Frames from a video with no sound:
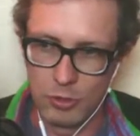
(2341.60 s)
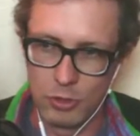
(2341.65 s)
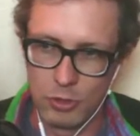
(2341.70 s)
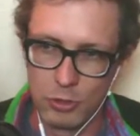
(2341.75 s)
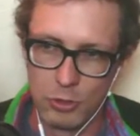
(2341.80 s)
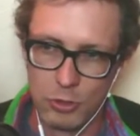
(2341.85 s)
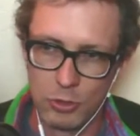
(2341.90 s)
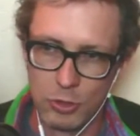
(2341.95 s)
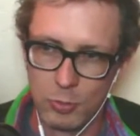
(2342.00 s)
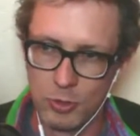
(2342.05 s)

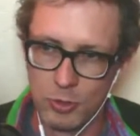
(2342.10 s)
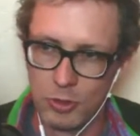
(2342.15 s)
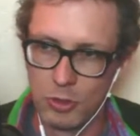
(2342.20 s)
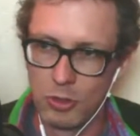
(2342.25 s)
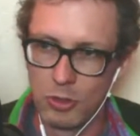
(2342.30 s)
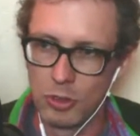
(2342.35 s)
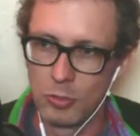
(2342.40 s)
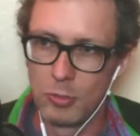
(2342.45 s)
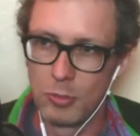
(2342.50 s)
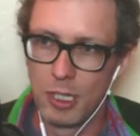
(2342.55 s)
the
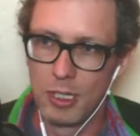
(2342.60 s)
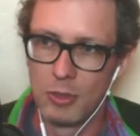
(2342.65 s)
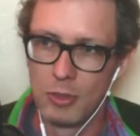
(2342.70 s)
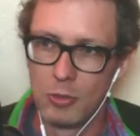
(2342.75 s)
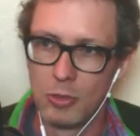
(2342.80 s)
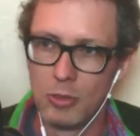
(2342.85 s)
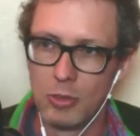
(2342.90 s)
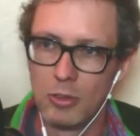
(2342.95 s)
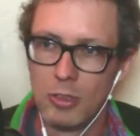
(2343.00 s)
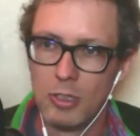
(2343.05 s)
positioning
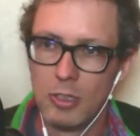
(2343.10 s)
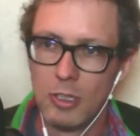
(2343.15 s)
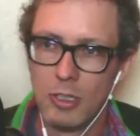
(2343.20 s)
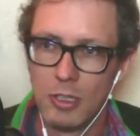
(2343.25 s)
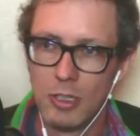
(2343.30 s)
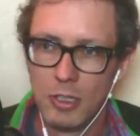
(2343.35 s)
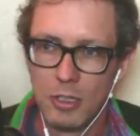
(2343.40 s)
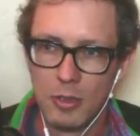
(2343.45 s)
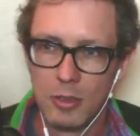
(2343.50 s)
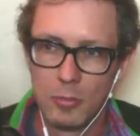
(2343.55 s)
manual,
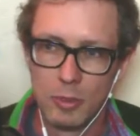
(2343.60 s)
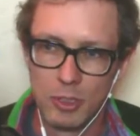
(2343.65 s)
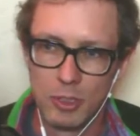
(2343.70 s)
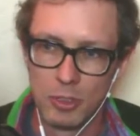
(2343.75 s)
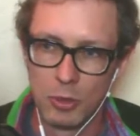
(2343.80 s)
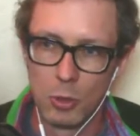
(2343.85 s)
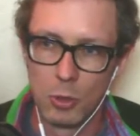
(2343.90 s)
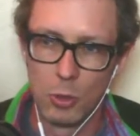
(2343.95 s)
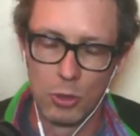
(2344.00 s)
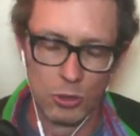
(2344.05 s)
but the
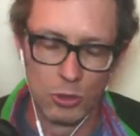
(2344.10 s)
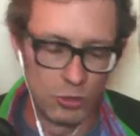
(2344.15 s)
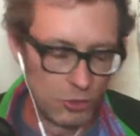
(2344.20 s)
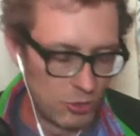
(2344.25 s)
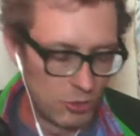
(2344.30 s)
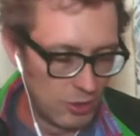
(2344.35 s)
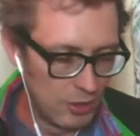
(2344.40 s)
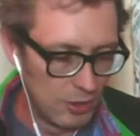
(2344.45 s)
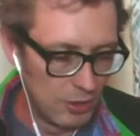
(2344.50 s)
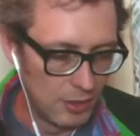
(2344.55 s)
course
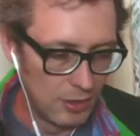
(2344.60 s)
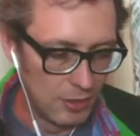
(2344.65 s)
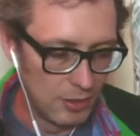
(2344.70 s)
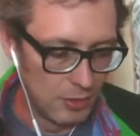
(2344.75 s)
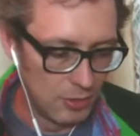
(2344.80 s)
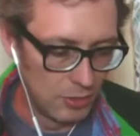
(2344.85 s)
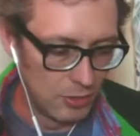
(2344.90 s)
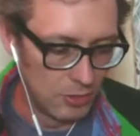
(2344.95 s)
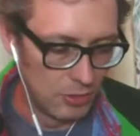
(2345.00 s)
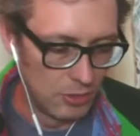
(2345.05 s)

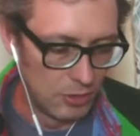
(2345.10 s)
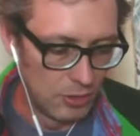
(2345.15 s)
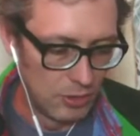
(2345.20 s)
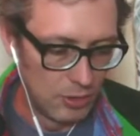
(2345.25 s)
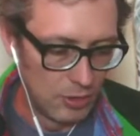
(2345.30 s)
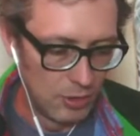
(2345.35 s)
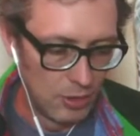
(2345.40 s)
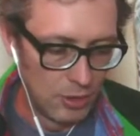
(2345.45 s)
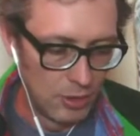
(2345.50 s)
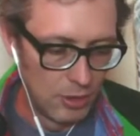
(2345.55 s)
is
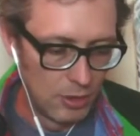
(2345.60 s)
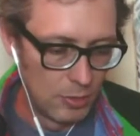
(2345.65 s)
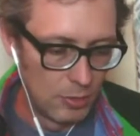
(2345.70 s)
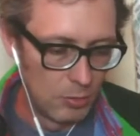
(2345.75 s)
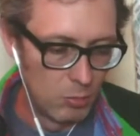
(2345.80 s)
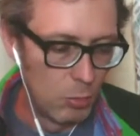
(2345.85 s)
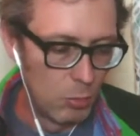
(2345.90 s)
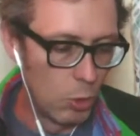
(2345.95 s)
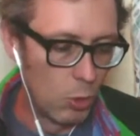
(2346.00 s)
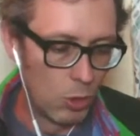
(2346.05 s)

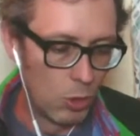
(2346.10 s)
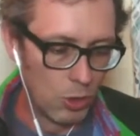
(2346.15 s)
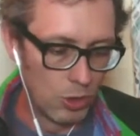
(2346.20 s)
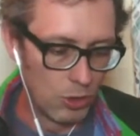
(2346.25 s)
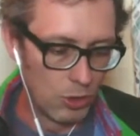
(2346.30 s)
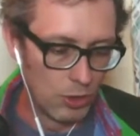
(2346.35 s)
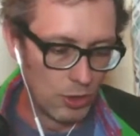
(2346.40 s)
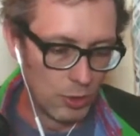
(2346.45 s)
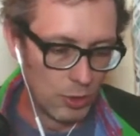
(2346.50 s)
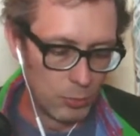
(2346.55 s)
more
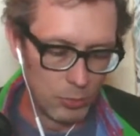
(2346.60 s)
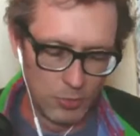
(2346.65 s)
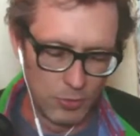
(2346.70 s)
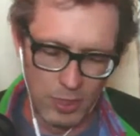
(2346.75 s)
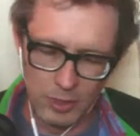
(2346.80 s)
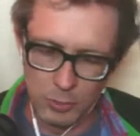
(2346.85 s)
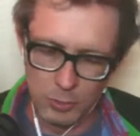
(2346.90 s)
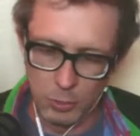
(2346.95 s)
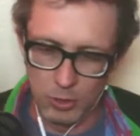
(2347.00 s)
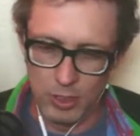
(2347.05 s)
provides
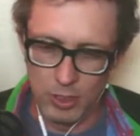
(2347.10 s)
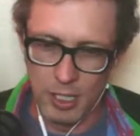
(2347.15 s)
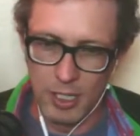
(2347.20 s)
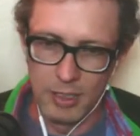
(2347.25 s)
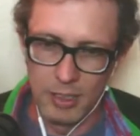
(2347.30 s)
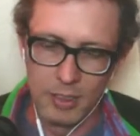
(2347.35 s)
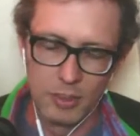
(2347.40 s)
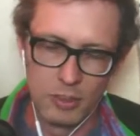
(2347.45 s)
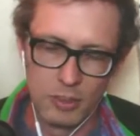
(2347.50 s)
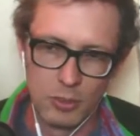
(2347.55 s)
more
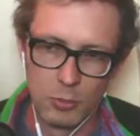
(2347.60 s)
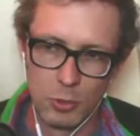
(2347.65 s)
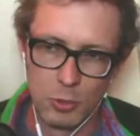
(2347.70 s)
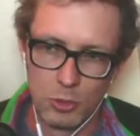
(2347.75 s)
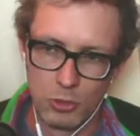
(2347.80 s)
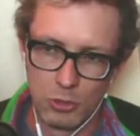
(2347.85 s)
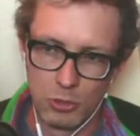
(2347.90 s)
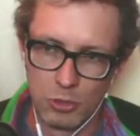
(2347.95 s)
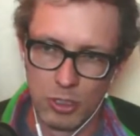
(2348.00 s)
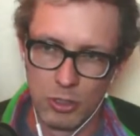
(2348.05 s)
guidance and more
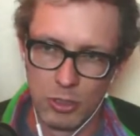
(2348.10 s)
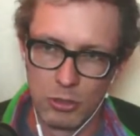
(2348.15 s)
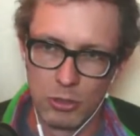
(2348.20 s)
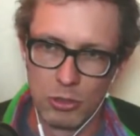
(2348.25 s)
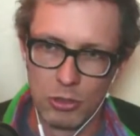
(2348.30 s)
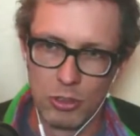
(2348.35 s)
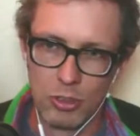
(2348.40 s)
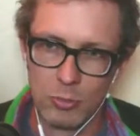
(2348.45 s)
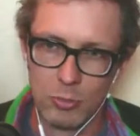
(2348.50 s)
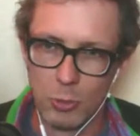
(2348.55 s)
structure
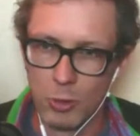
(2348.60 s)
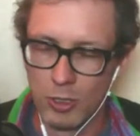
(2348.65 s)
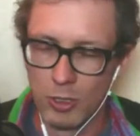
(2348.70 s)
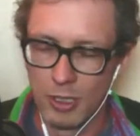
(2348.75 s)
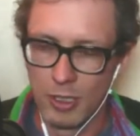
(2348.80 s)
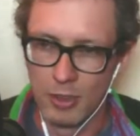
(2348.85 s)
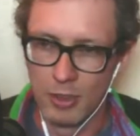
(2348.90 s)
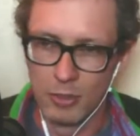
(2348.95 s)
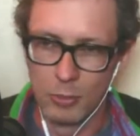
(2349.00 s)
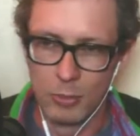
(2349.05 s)
and more
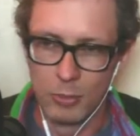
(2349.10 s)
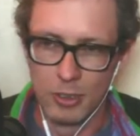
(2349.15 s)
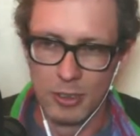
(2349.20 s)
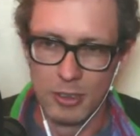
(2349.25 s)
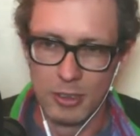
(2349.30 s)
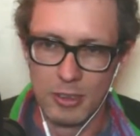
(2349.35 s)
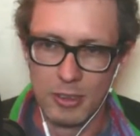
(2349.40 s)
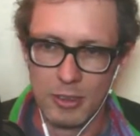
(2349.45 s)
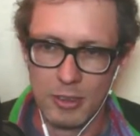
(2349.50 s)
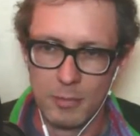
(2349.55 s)

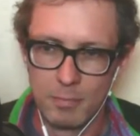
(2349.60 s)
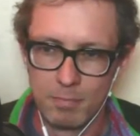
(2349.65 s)
accountability,